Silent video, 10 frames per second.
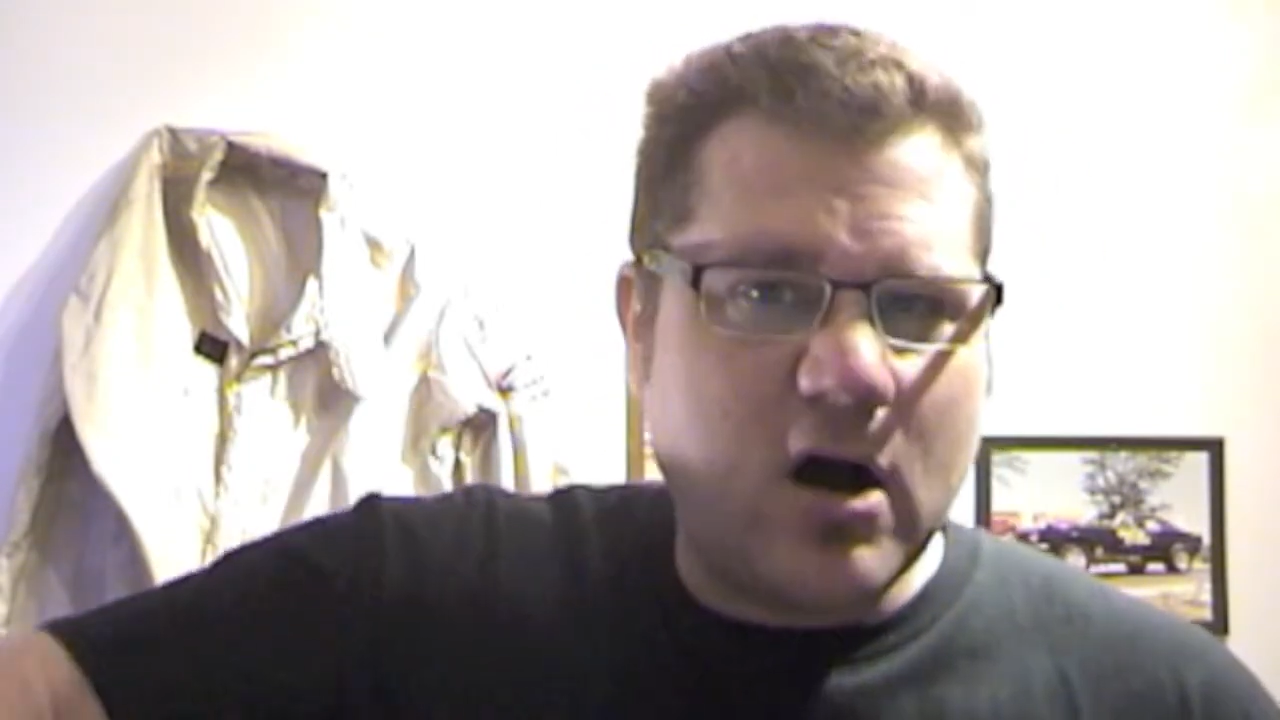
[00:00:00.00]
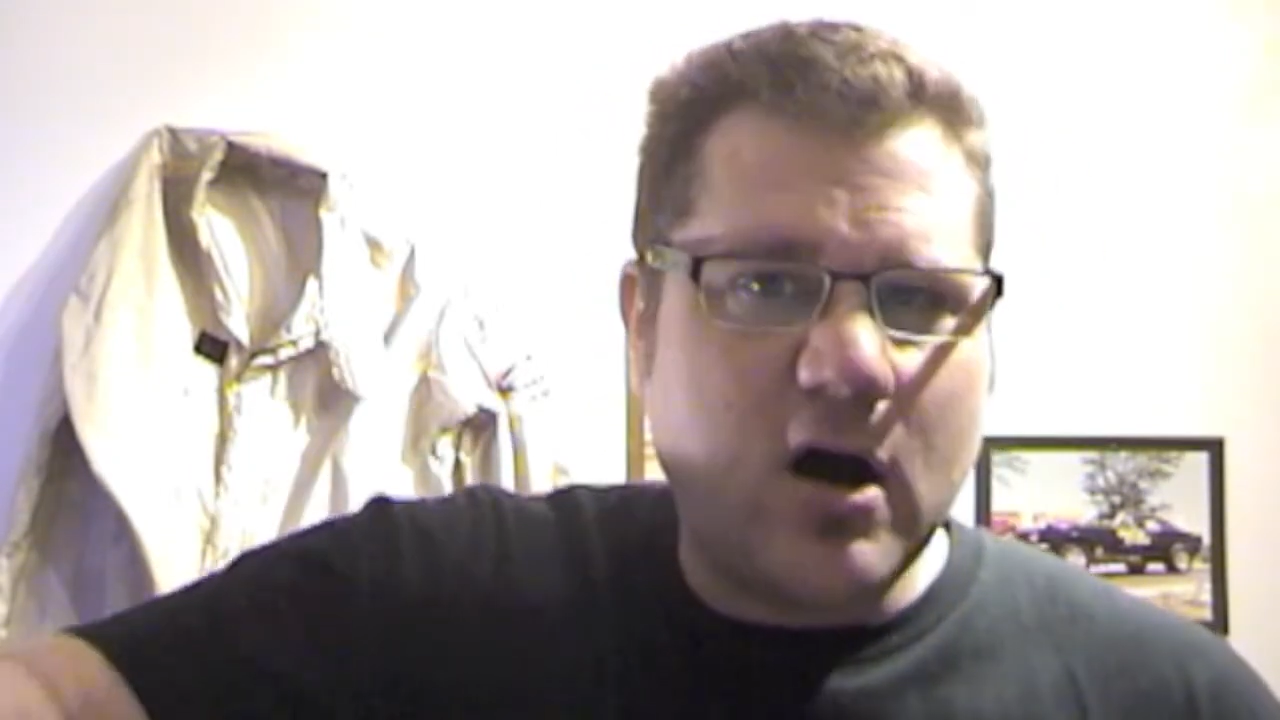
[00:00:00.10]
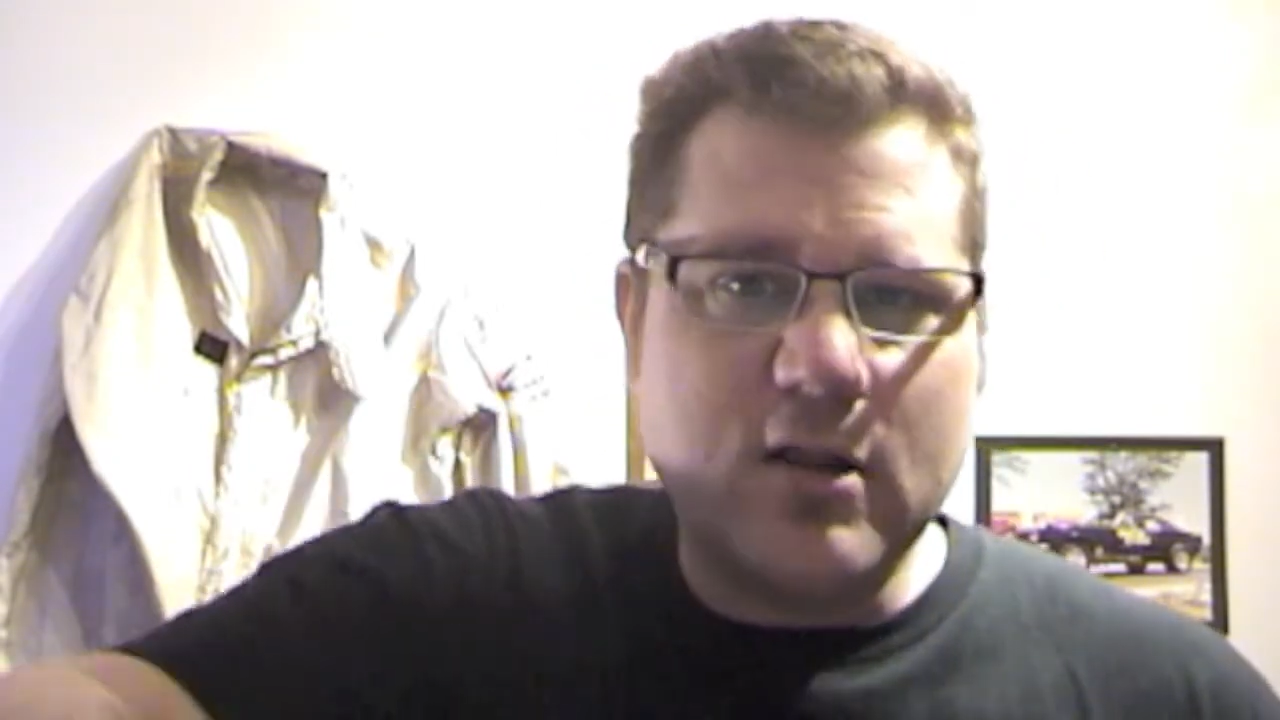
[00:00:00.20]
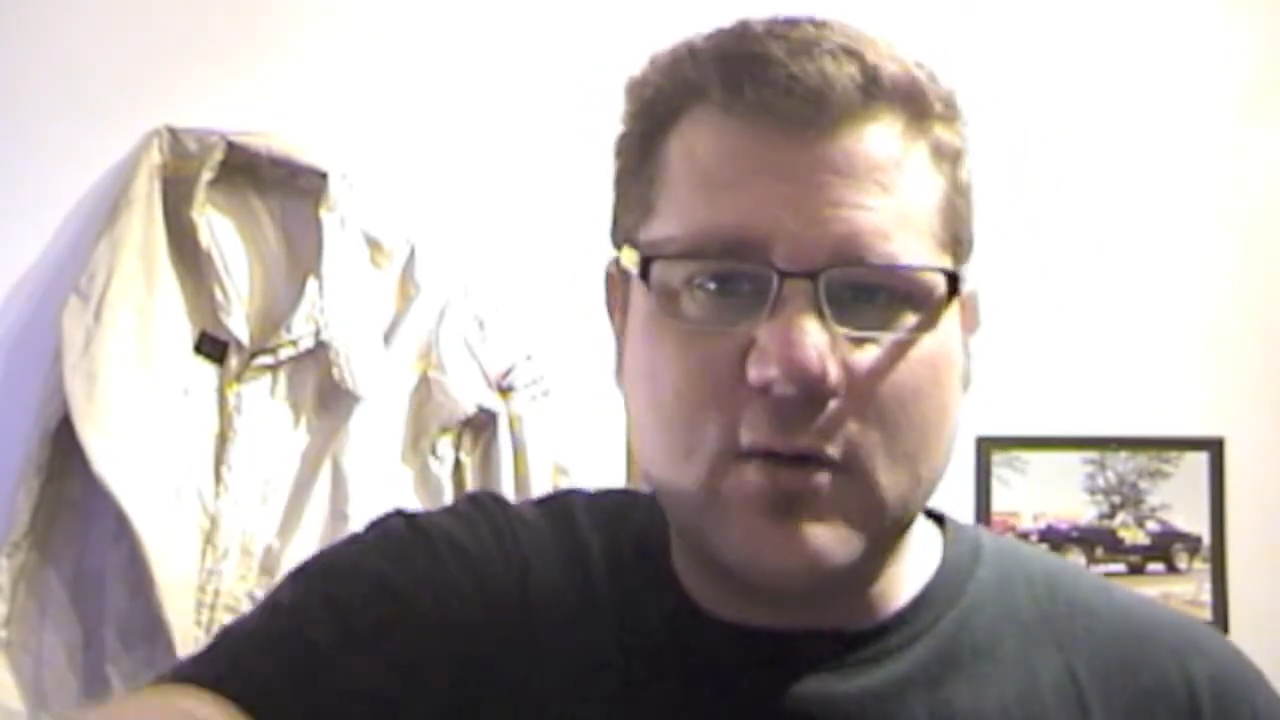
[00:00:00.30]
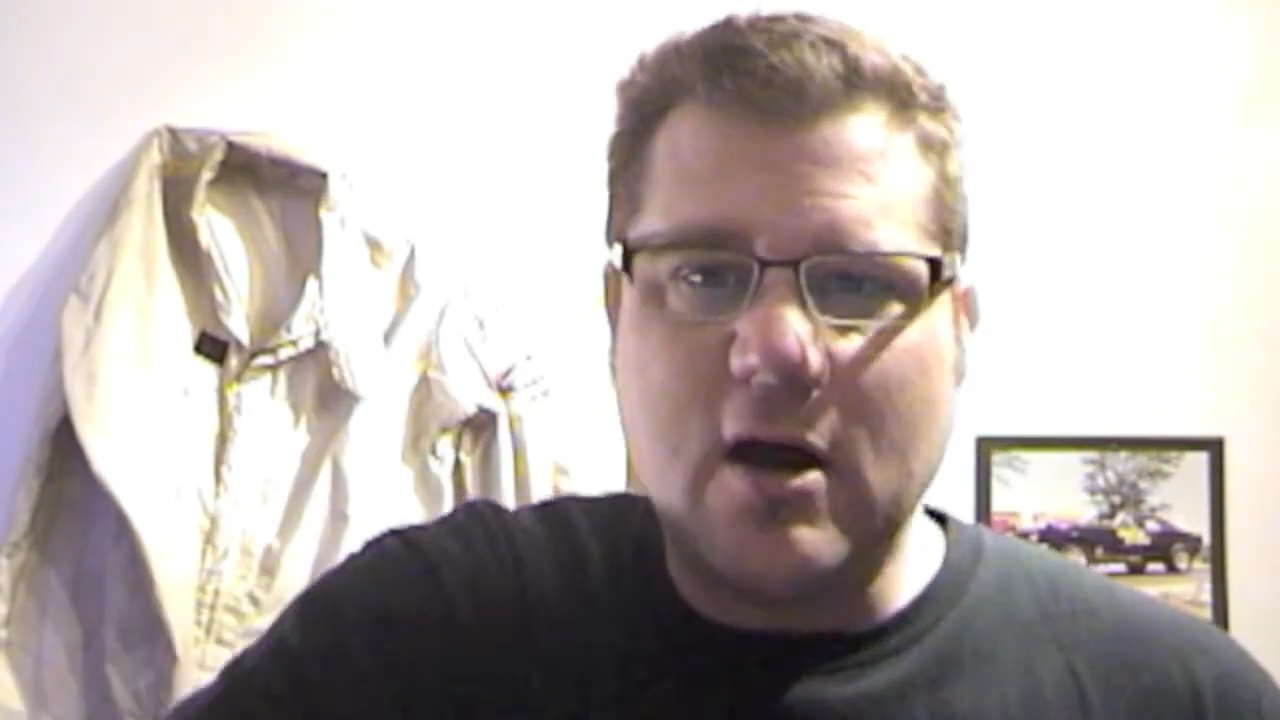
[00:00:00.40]

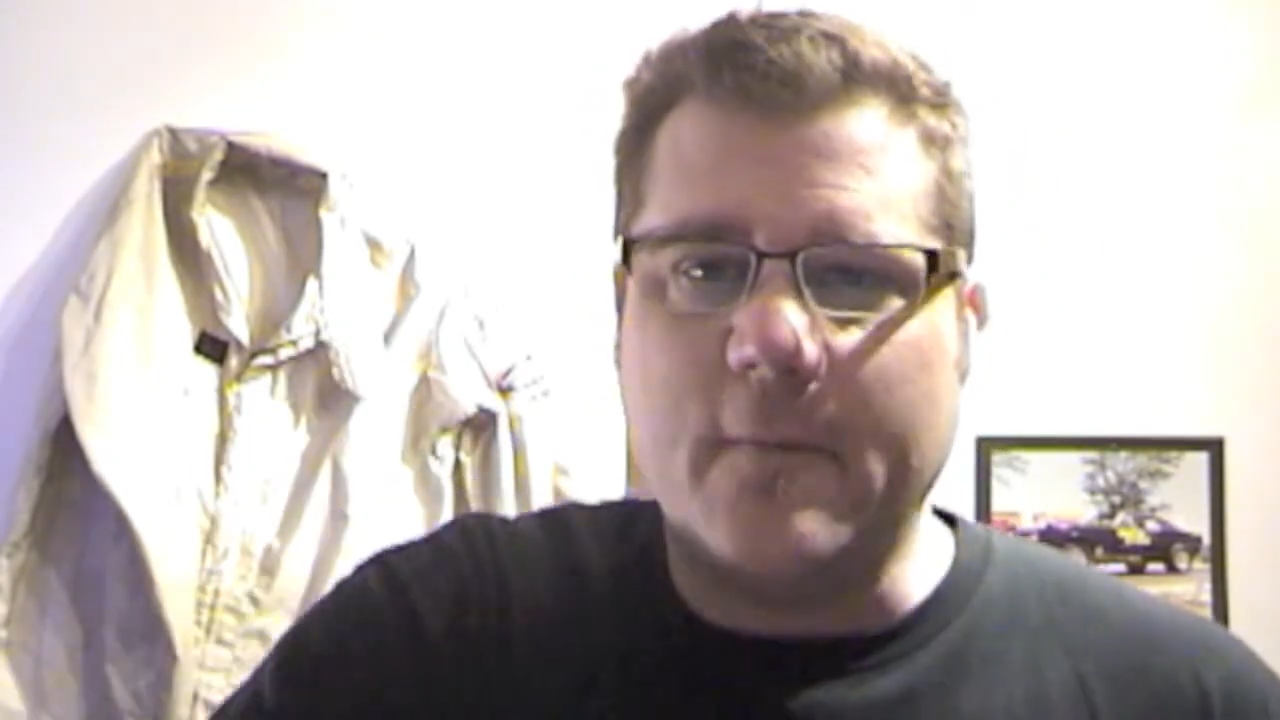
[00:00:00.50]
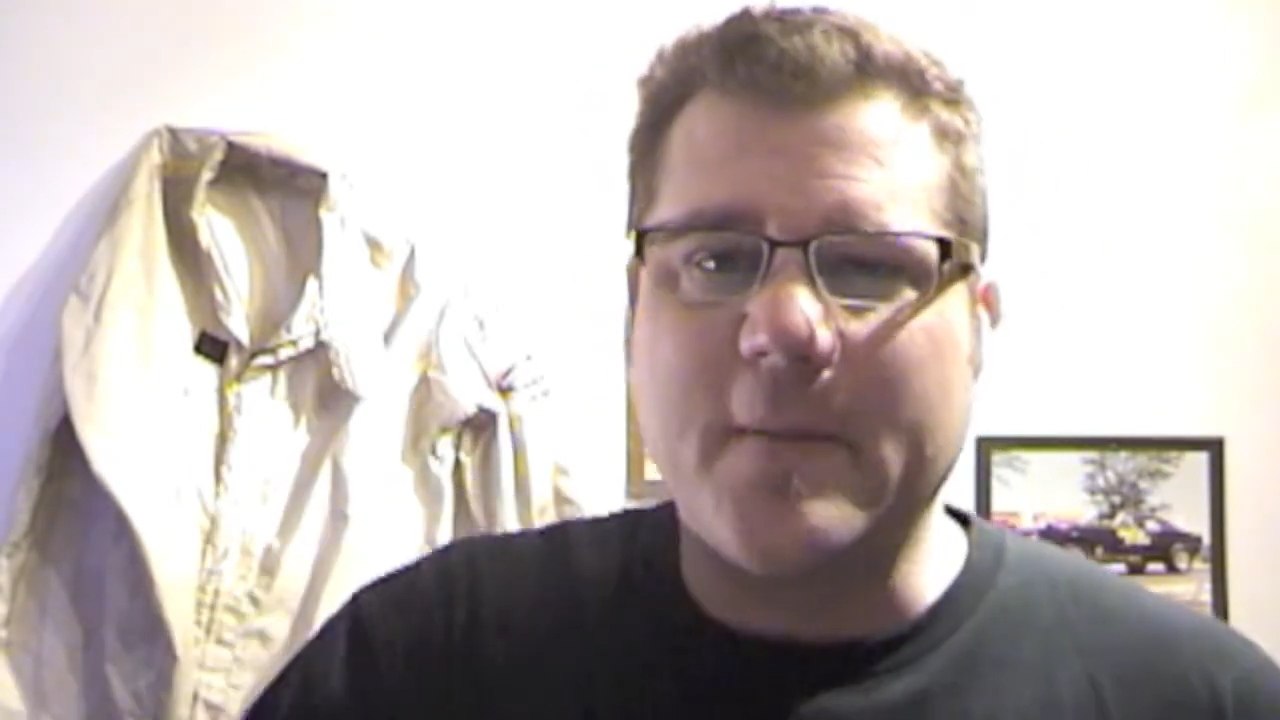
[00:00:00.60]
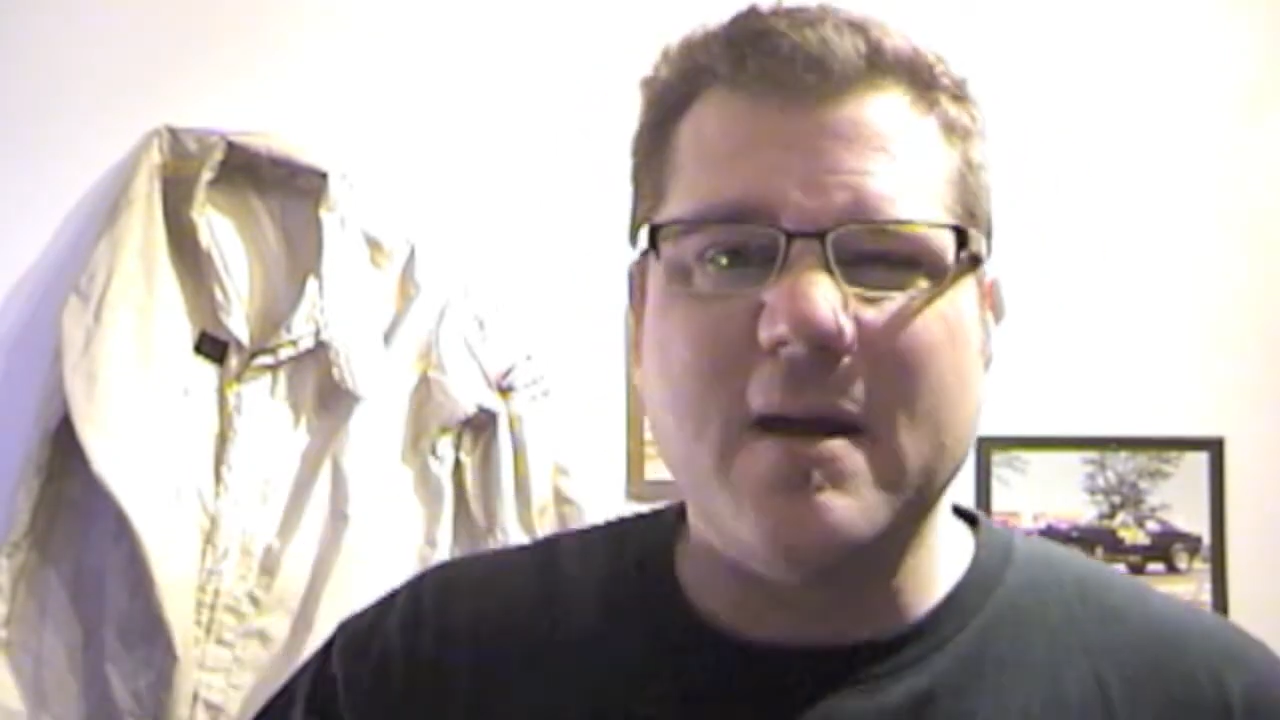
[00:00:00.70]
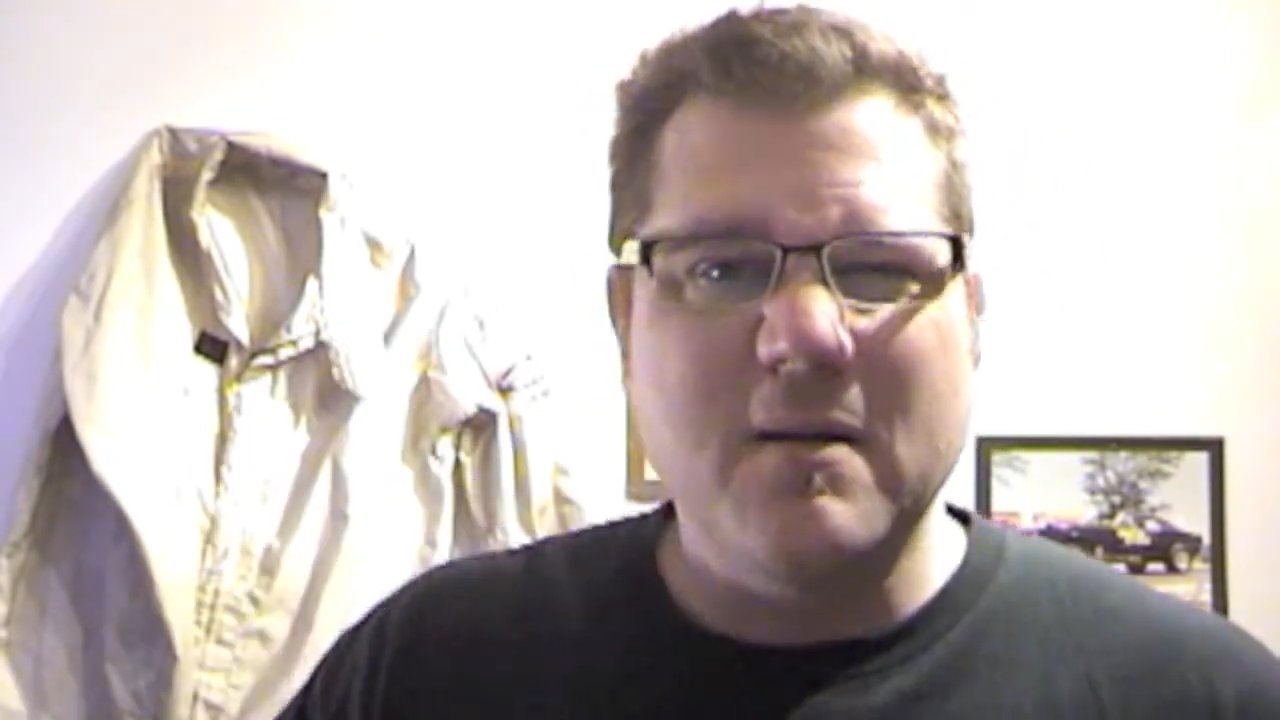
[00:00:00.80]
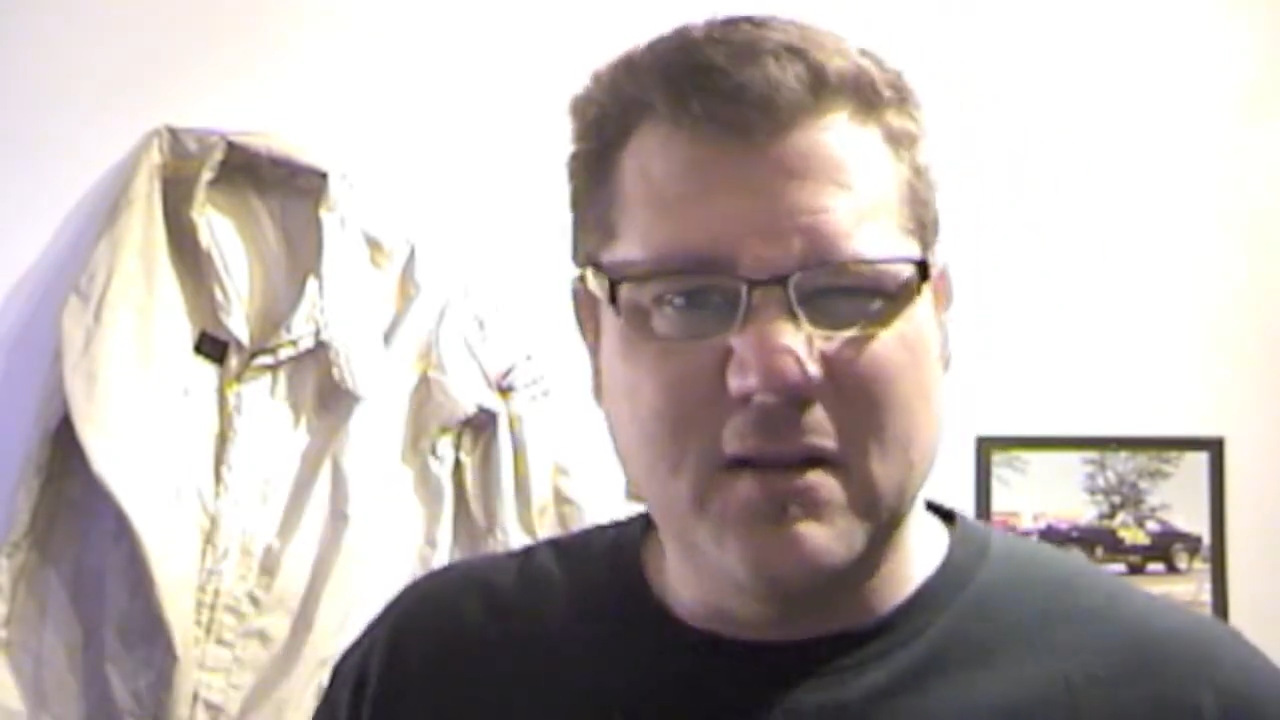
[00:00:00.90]
all around.